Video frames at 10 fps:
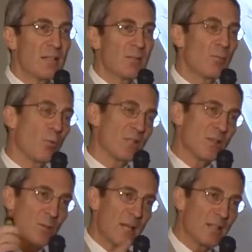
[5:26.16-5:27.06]
was a
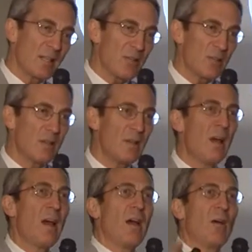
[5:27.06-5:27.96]
translation
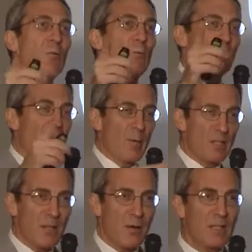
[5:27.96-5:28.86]
with
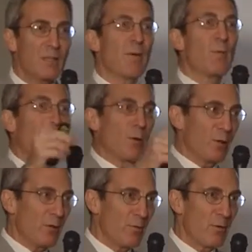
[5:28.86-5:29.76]
commentaries from an
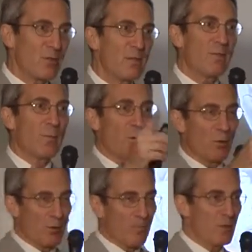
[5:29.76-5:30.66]
earlier version, from an
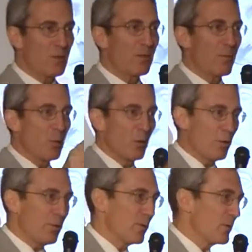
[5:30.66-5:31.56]
earlier version, from an
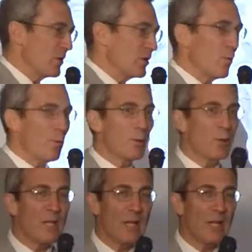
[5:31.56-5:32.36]
earlier version. So when we look at